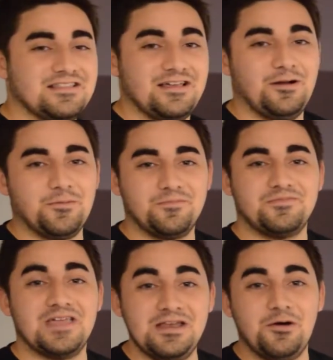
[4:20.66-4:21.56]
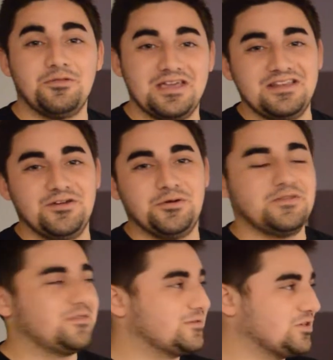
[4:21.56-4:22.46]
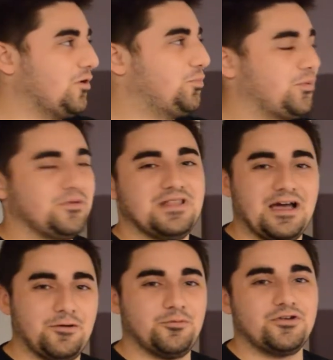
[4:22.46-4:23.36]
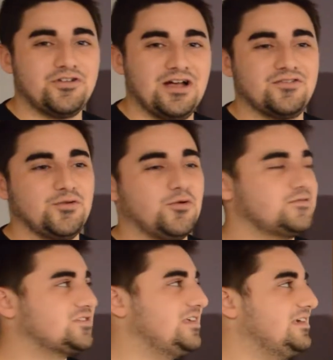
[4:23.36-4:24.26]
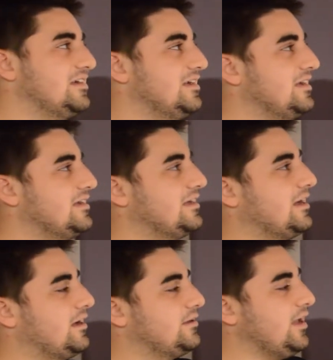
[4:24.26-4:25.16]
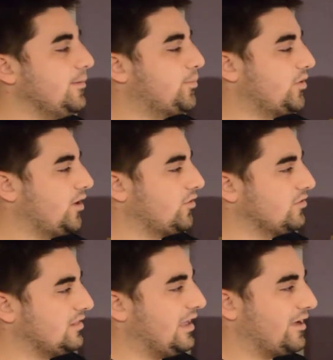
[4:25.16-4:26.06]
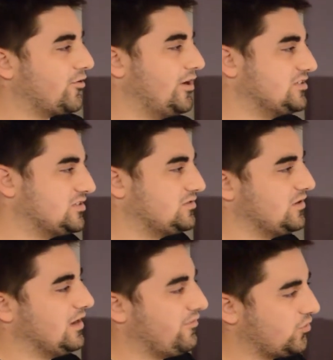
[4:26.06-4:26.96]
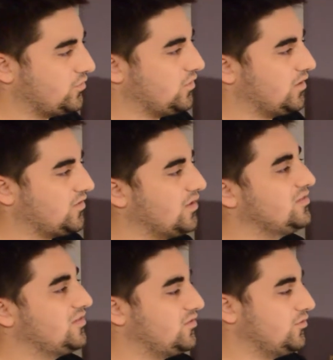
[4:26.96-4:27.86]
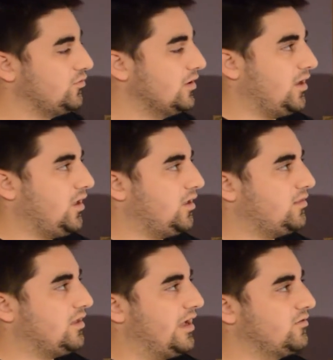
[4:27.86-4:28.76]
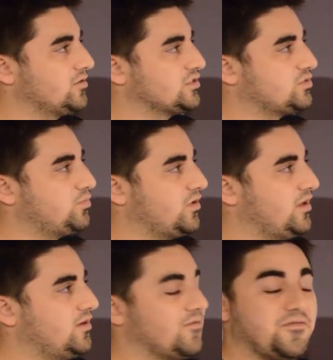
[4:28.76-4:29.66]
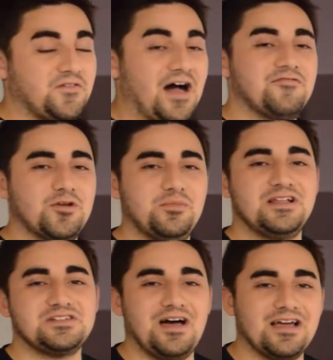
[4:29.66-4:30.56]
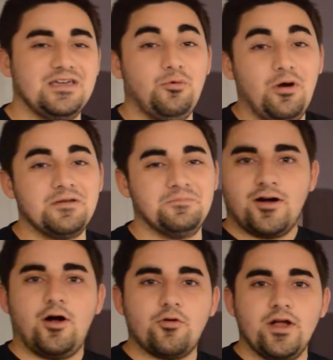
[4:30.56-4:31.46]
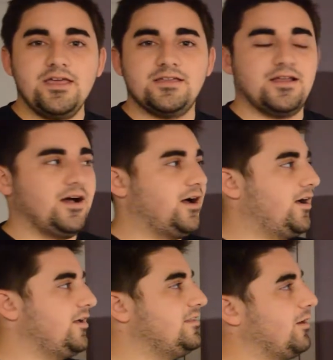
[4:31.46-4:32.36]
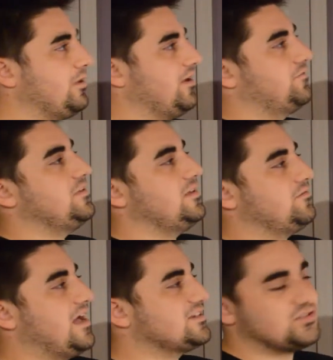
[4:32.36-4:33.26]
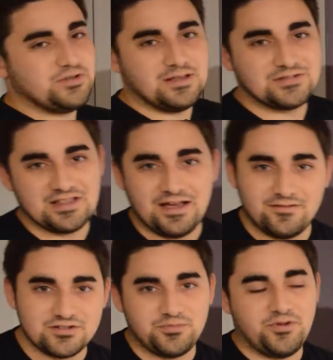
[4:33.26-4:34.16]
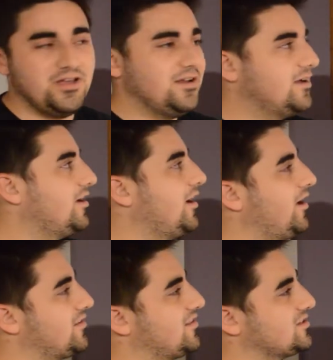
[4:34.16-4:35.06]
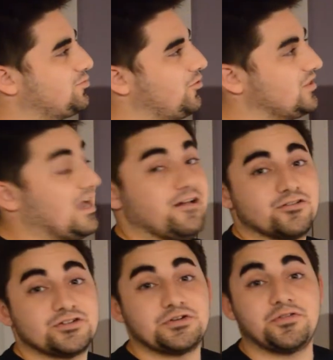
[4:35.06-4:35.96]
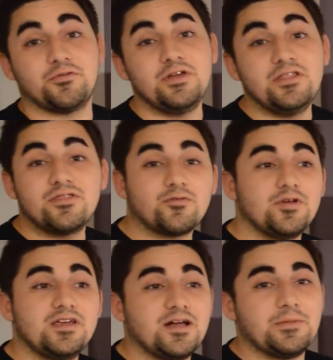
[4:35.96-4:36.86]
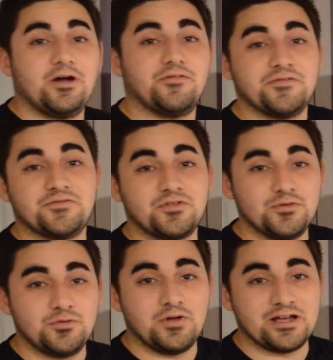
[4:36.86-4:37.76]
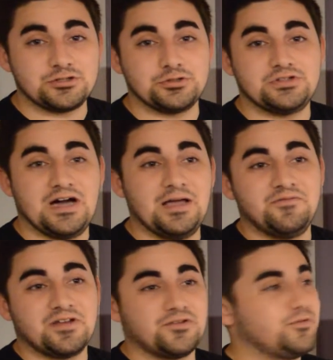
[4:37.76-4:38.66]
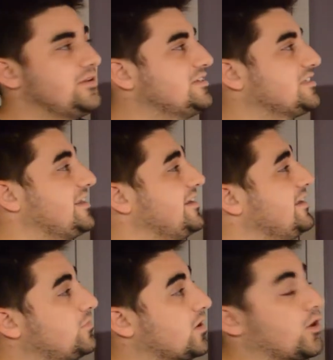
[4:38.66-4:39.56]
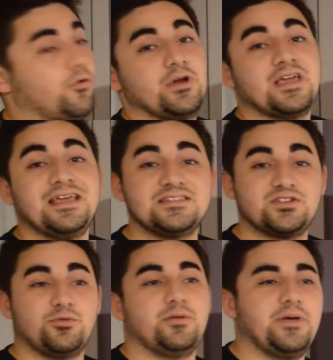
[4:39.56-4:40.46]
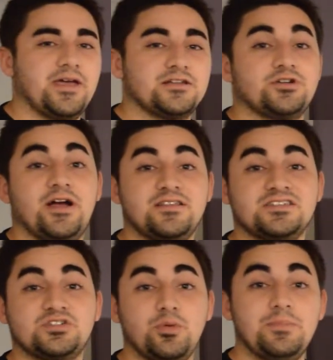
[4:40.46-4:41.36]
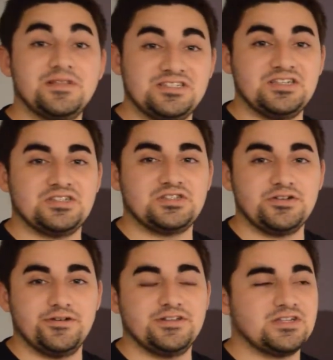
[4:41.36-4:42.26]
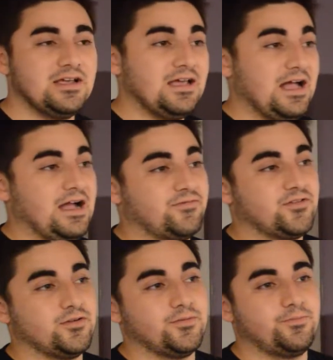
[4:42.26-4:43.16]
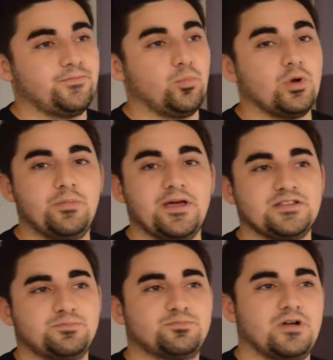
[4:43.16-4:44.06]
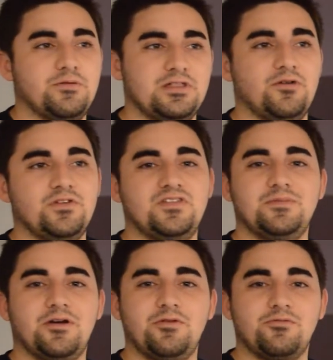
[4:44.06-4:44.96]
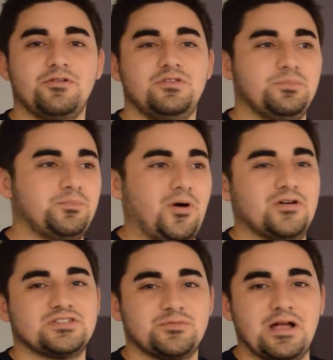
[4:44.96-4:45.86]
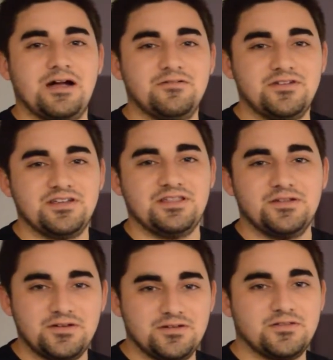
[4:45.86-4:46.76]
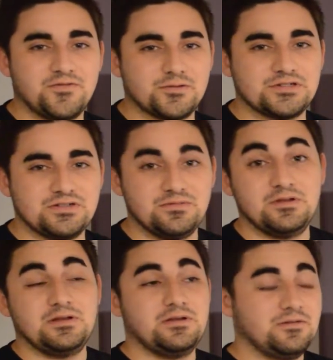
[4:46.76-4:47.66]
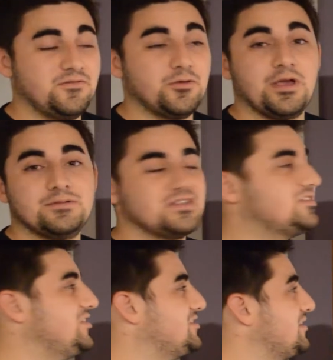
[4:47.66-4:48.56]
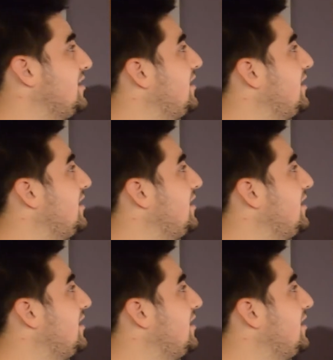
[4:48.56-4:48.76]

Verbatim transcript: You know they can do it. There's hope now when you're down 2 goals late. Yeah, but other than that, Greiss didn't have a ton to do, and the Islanders played 5 good minutes of hockey and won. All right, now we have the last 2 games that the Islanders have played. To this point, the Islanders are 3-3, coming off of 2 extra time victories, and they're going into Winnipeg trying to sweep the season series after Winnipeg is probably the only team that we really bossed around in the first few games of the season.